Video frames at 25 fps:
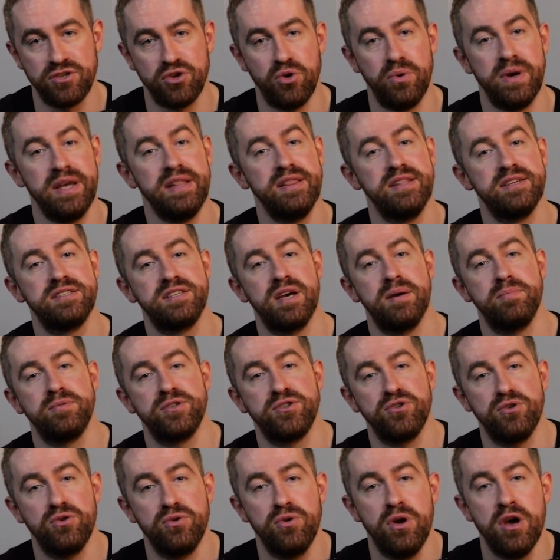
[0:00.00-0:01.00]
So in this
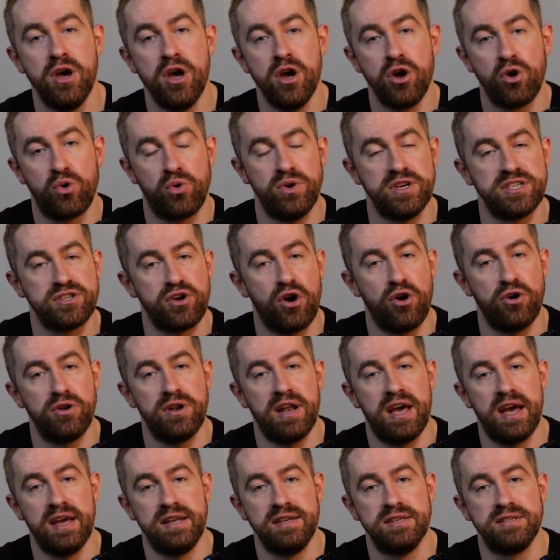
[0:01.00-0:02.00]
episode, Chris
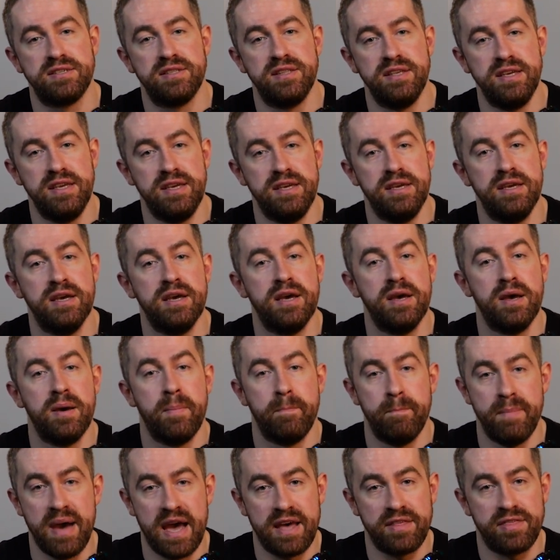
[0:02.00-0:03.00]
outlines the
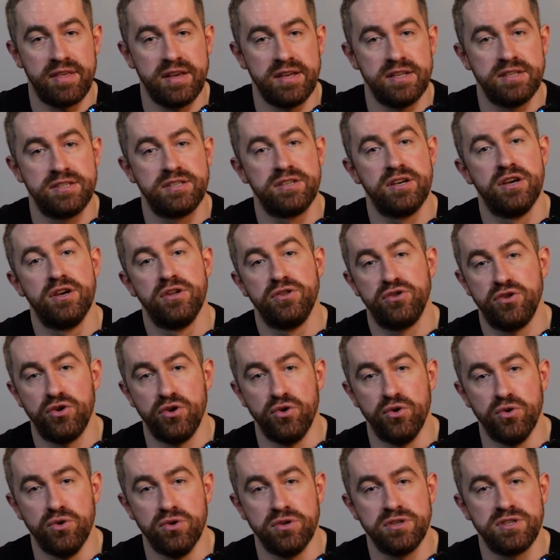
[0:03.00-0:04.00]
methods,
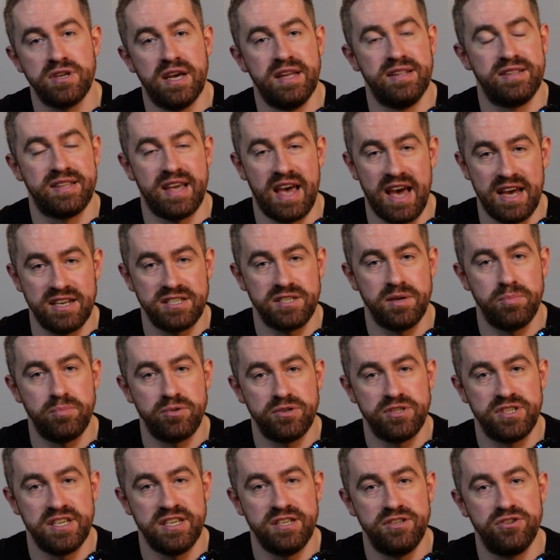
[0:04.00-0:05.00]
tools, and testing
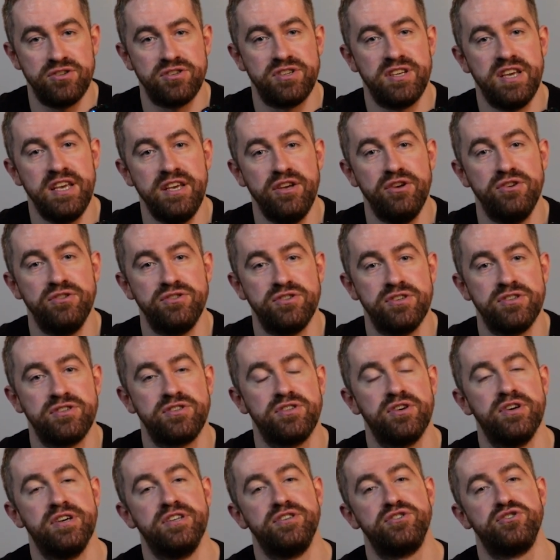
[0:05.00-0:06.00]
procedures he
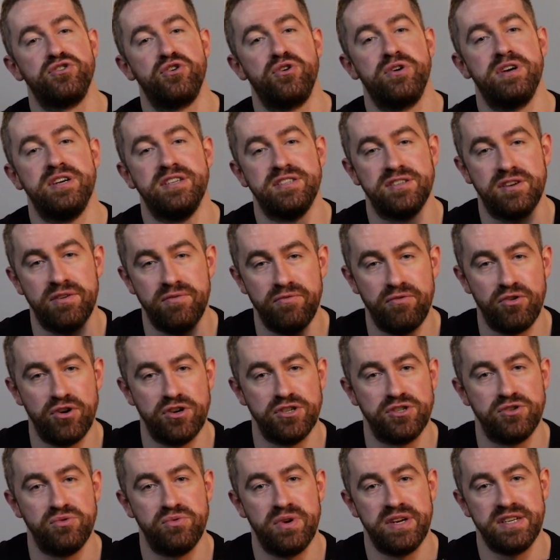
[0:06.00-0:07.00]
uses to ensure his
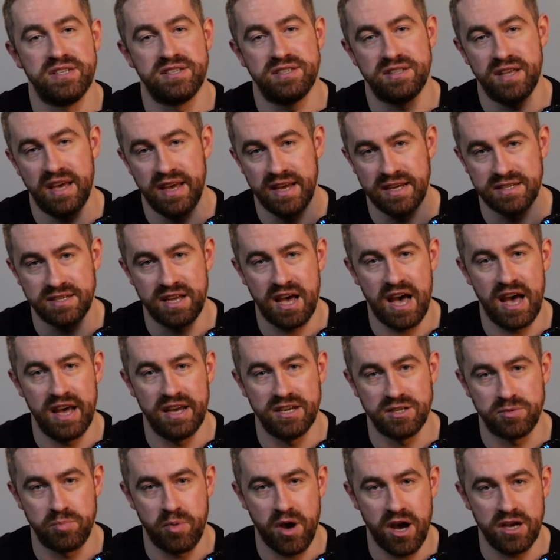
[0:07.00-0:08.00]
conversion rates stay as
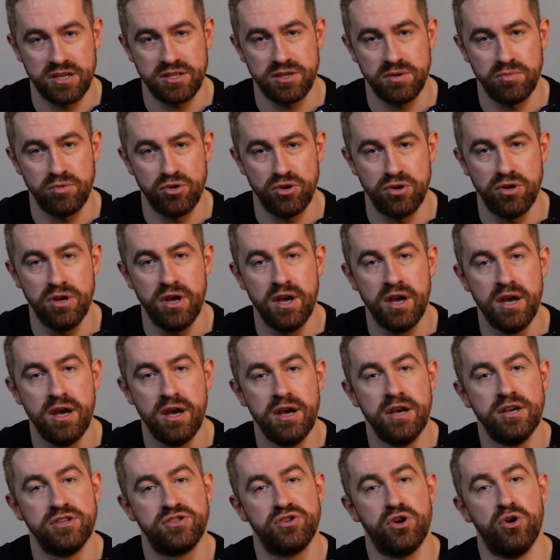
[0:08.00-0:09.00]
high as possible.
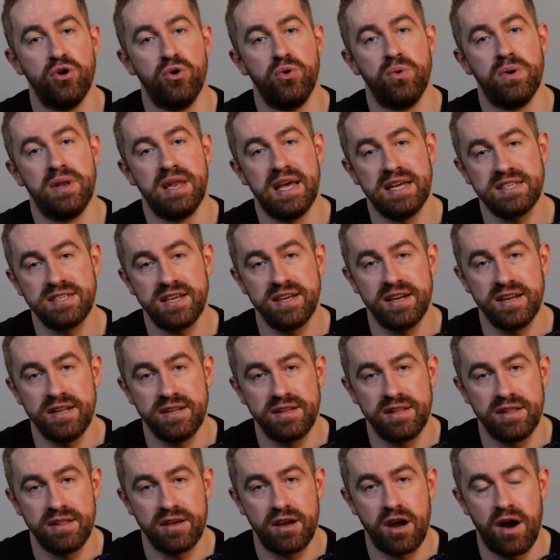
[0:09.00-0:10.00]
So let's get
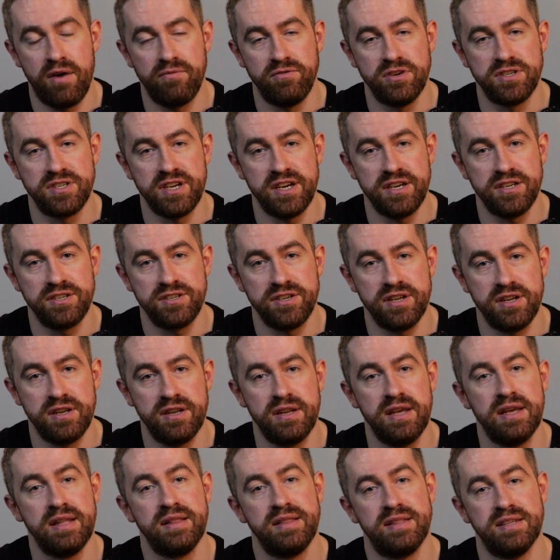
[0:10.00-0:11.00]
into the
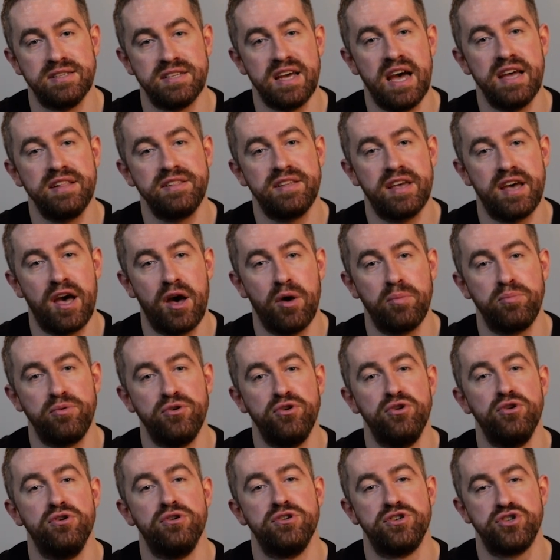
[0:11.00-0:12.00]
conversation designed to help
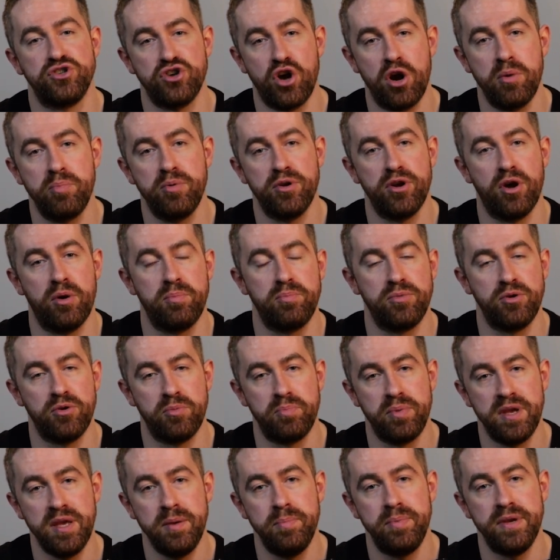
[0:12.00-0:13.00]
you sharpen up
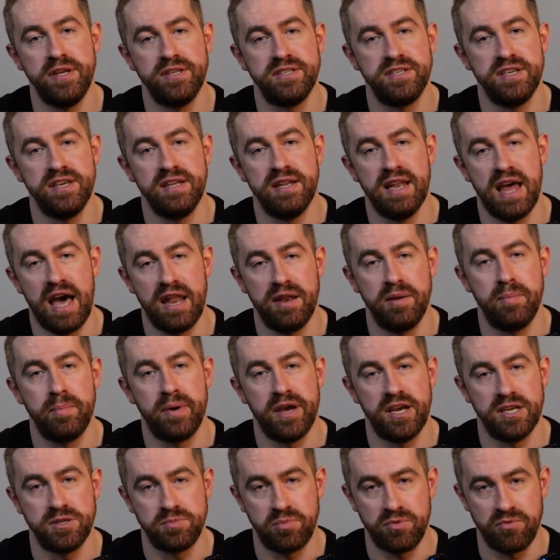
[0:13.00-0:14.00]
your PPC landing
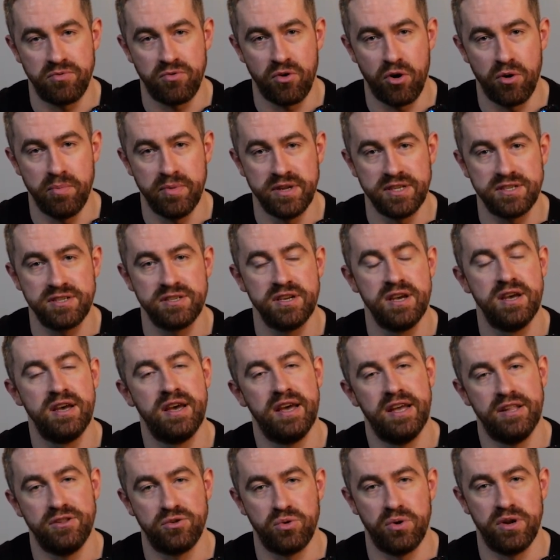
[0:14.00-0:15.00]
page performance
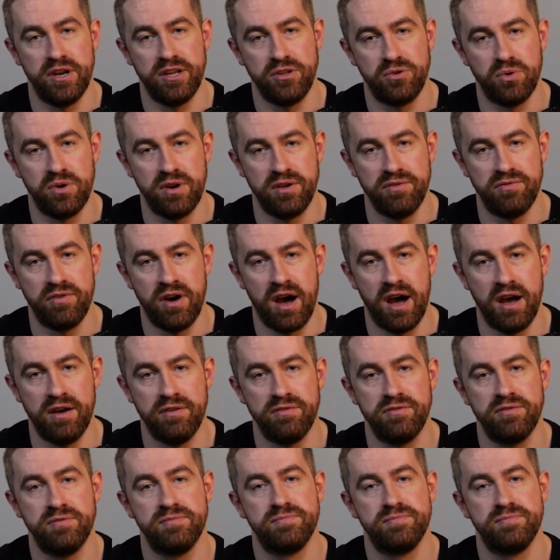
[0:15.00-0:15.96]
in 2025.